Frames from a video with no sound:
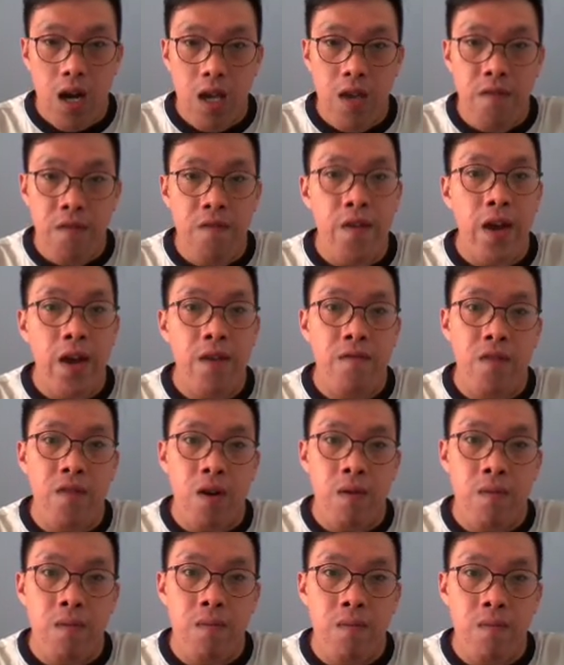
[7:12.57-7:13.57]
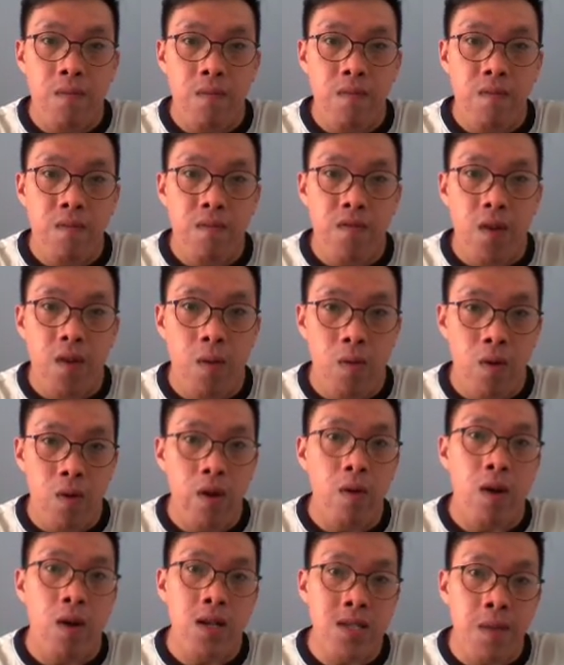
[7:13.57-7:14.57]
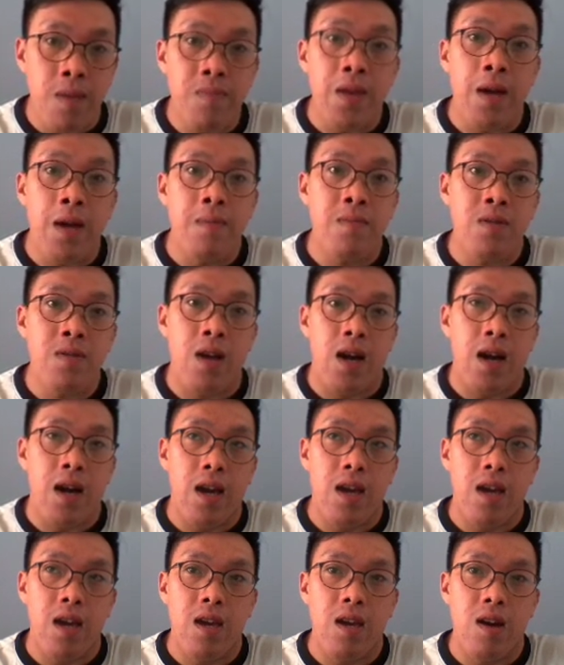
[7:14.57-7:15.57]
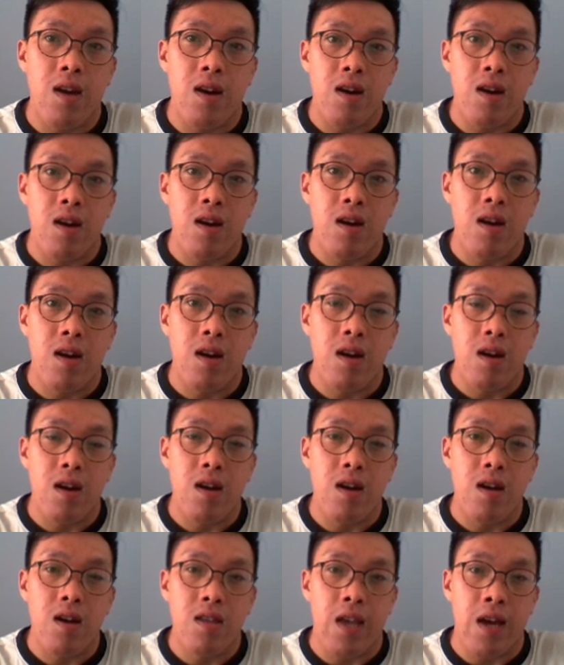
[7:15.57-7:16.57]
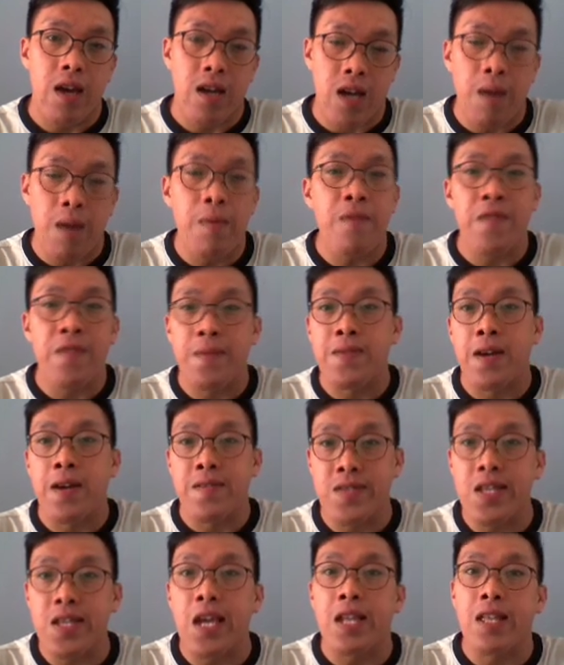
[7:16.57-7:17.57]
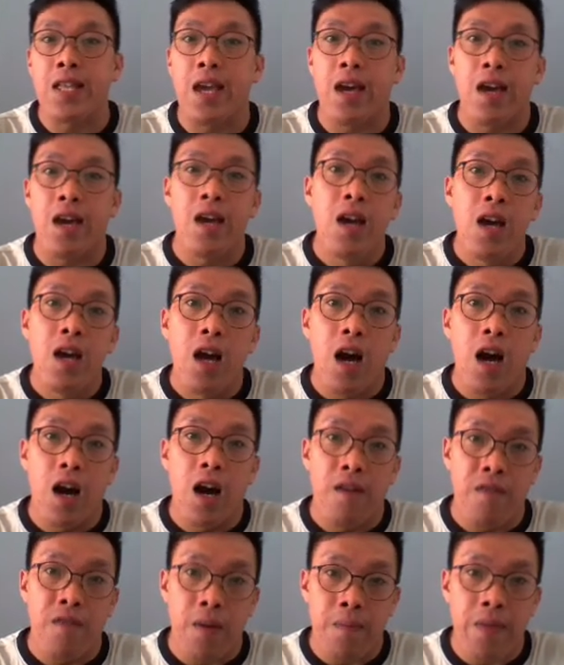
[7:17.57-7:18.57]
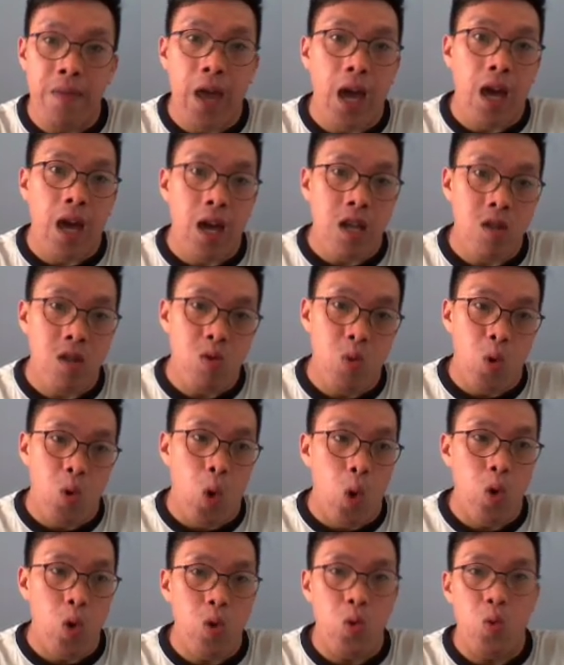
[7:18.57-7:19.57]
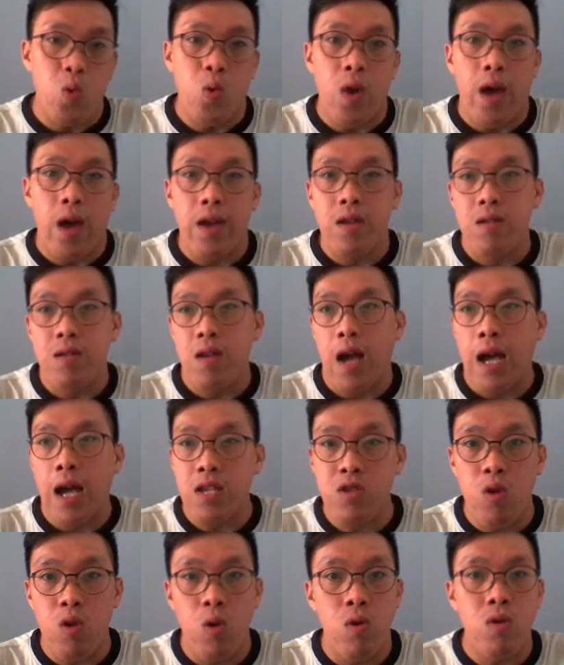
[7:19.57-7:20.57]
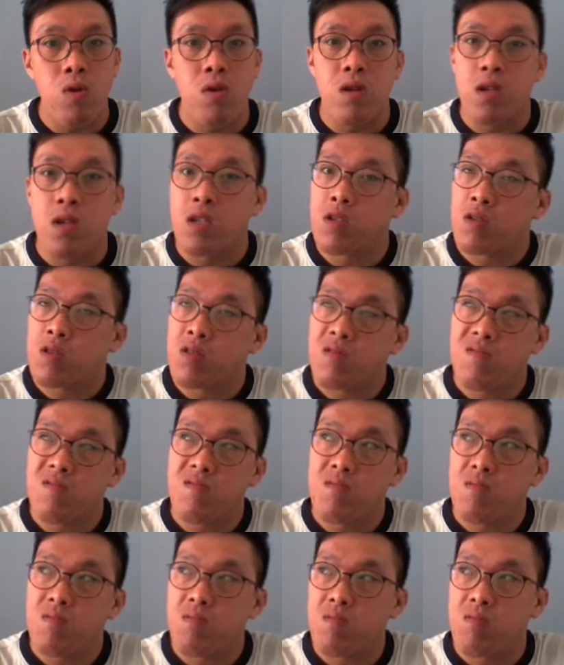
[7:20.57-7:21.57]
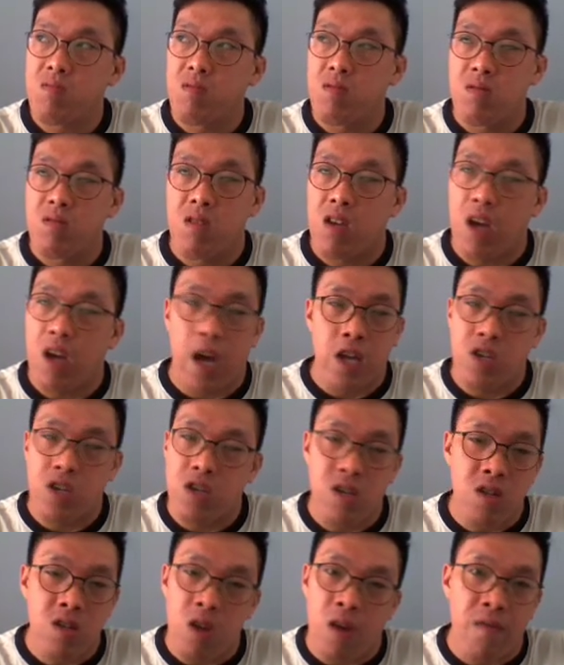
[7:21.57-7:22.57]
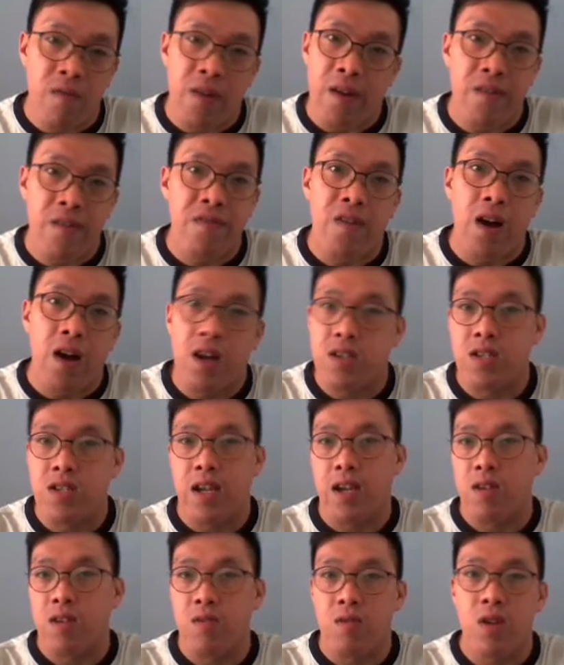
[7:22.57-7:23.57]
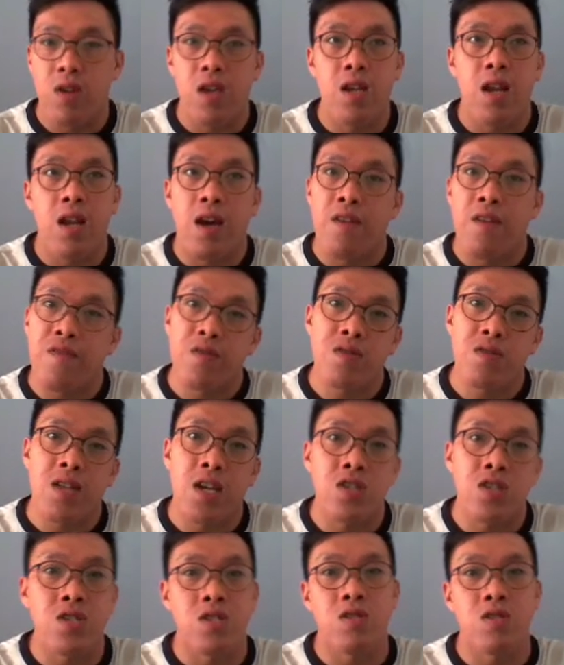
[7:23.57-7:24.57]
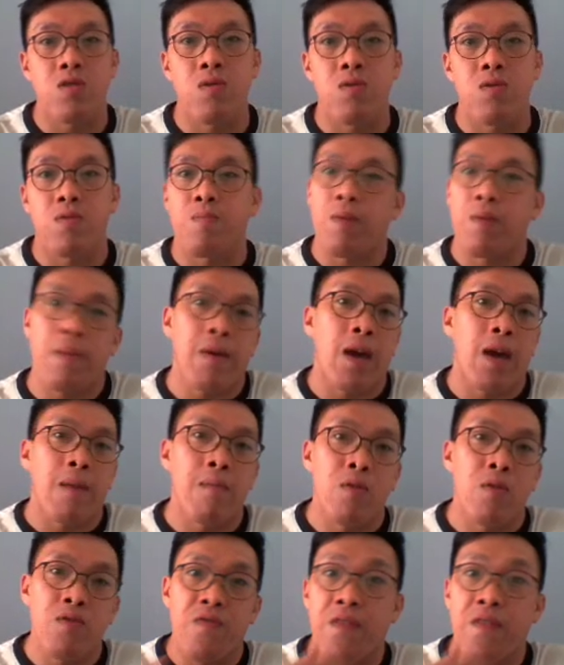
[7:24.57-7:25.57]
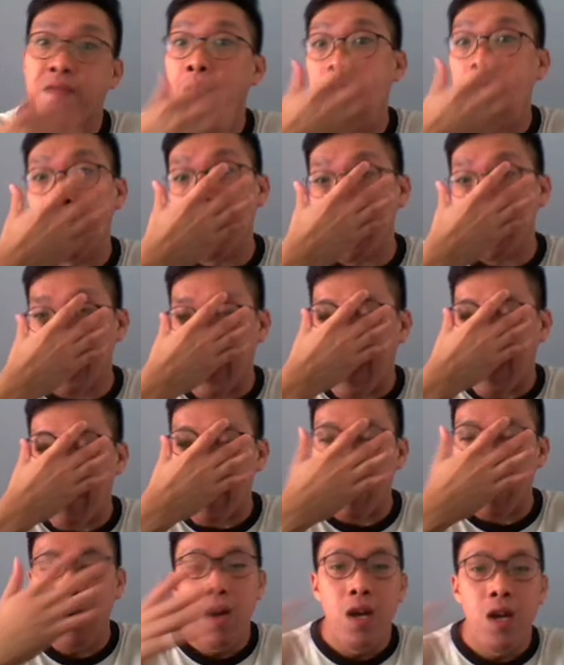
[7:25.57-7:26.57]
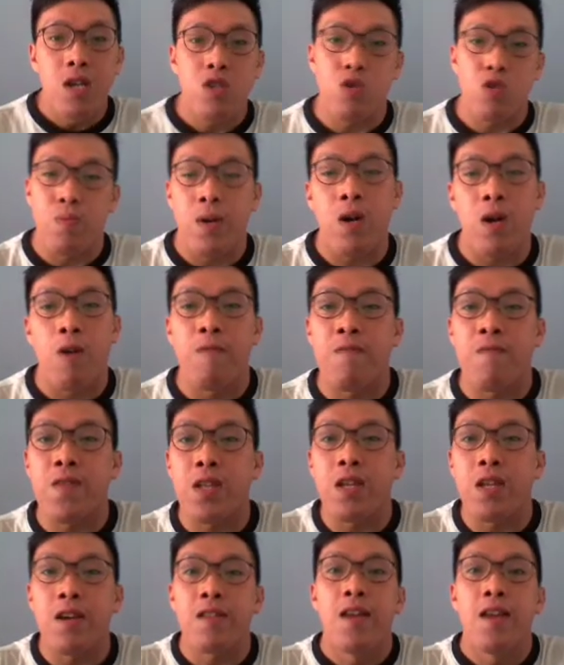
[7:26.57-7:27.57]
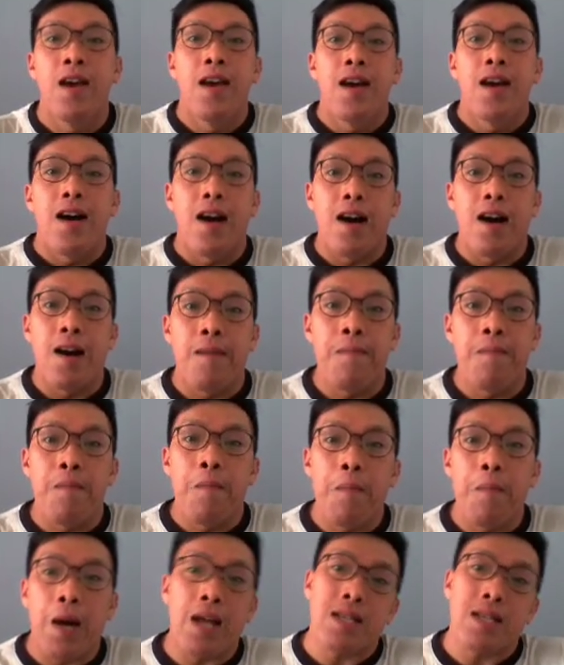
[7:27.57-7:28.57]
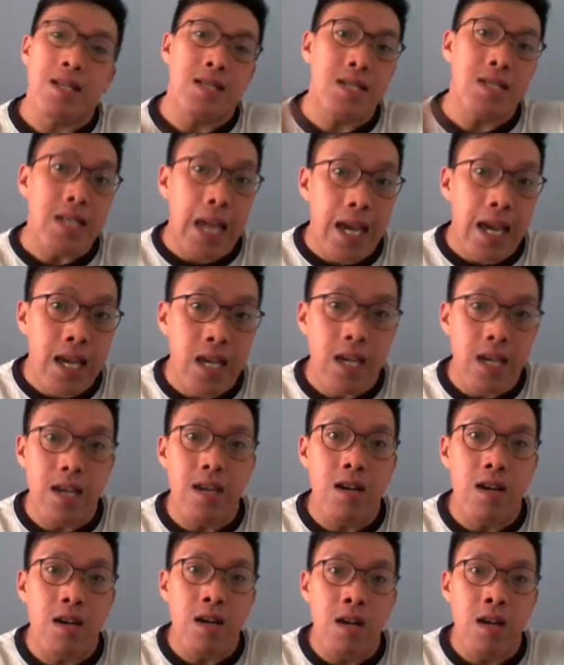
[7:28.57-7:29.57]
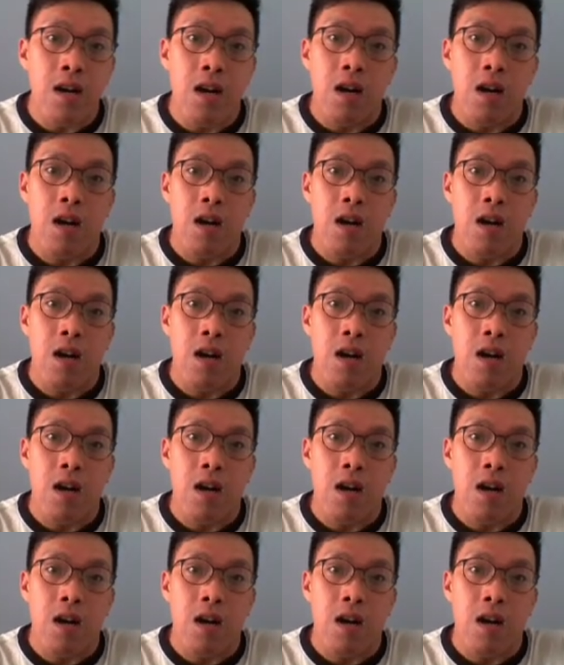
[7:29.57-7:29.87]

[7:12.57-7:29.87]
In fact, from Hui Huang, sometimes there are a couple of times I stayed there. From there to go to like Asok is actually not very far. It's like only like a few stations, so maybe at most 15 minutes thereabout. Super convenient. But staying here